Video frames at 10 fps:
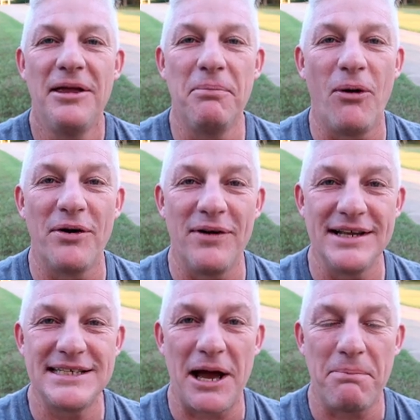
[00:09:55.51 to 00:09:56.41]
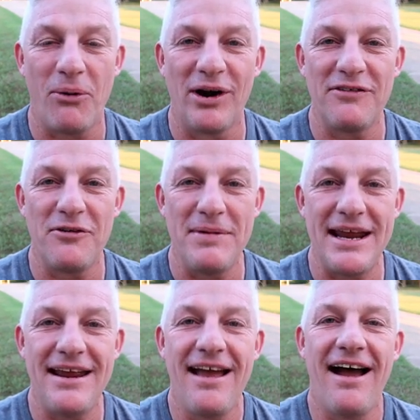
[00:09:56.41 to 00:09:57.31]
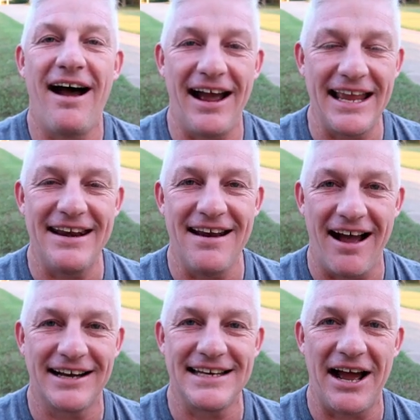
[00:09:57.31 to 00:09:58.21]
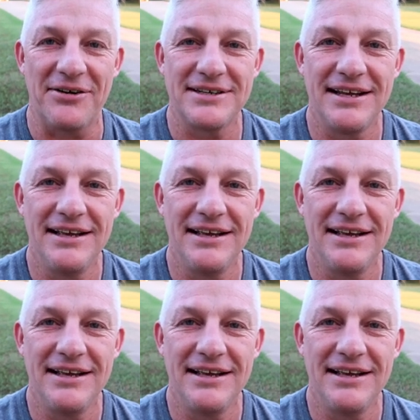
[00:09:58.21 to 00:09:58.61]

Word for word: Board runs out poorly for me. I get knocked out.